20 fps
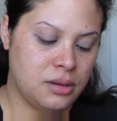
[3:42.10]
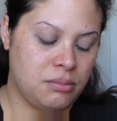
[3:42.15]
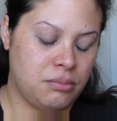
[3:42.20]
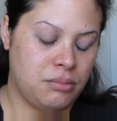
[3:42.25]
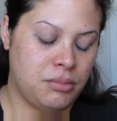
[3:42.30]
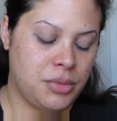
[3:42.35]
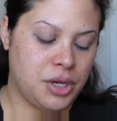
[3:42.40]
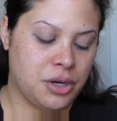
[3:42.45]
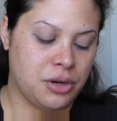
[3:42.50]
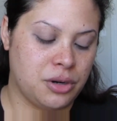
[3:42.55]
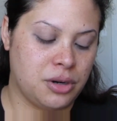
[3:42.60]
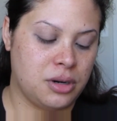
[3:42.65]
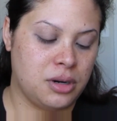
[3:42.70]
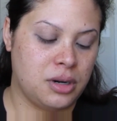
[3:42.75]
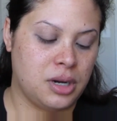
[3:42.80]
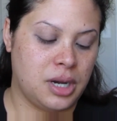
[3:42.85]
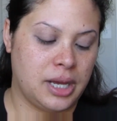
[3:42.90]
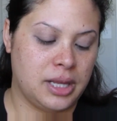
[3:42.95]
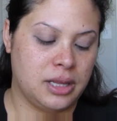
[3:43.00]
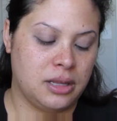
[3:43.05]
mirror,
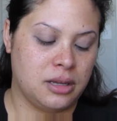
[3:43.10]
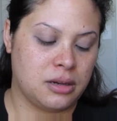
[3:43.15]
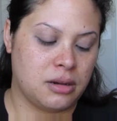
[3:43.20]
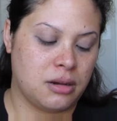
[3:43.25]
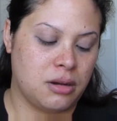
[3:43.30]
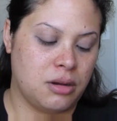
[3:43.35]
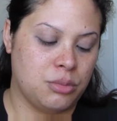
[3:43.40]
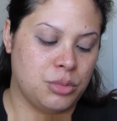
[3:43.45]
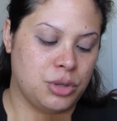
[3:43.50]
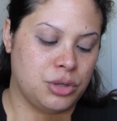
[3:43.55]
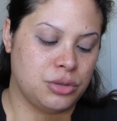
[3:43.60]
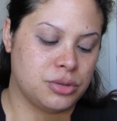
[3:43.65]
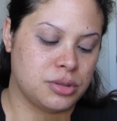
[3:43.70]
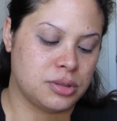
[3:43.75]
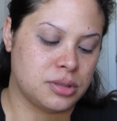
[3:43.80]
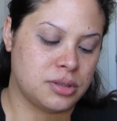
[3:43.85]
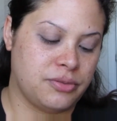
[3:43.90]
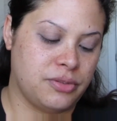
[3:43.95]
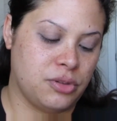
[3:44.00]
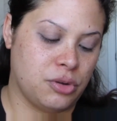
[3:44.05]
I look
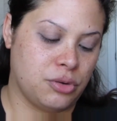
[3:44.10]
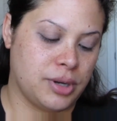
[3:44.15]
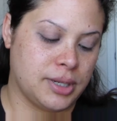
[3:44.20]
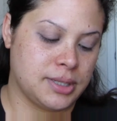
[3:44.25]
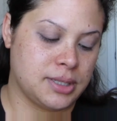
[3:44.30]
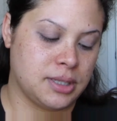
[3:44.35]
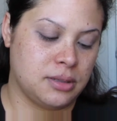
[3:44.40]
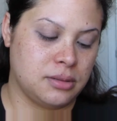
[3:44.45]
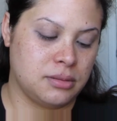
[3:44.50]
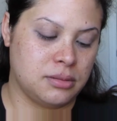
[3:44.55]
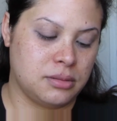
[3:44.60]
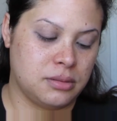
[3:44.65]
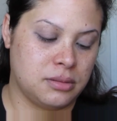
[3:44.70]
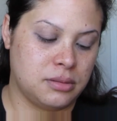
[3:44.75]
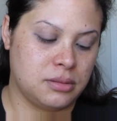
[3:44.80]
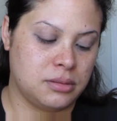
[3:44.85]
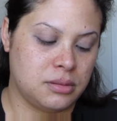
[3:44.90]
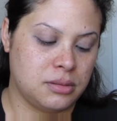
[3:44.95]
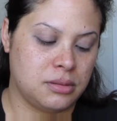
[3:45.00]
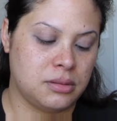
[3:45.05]
almost fluorescent.
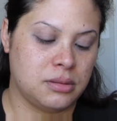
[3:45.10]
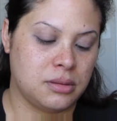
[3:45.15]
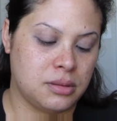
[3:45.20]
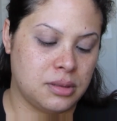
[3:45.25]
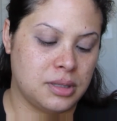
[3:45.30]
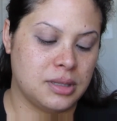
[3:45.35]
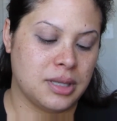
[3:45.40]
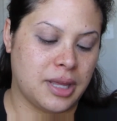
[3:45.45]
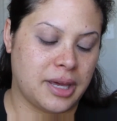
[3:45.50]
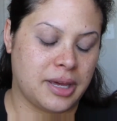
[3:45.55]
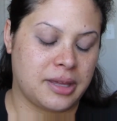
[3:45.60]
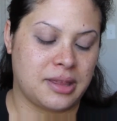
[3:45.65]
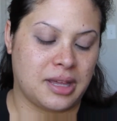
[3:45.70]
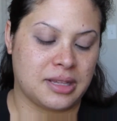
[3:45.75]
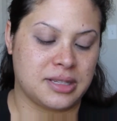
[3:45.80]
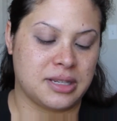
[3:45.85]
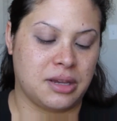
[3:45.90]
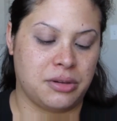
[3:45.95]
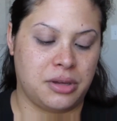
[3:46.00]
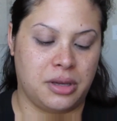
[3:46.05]
Like
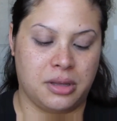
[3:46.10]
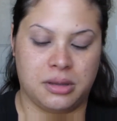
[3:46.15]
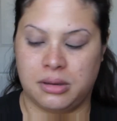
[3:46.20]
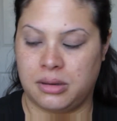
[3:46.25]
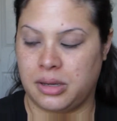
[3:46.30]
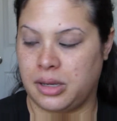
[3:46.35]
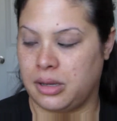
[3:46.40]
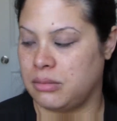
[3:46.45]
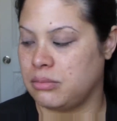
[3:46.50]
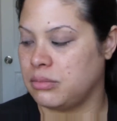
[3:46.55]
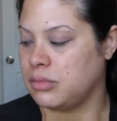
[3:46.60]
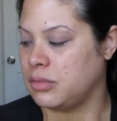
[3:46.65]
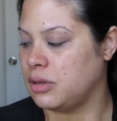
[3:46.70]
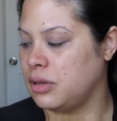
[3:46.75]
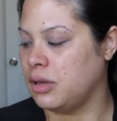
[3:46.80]
that's how yellow I am.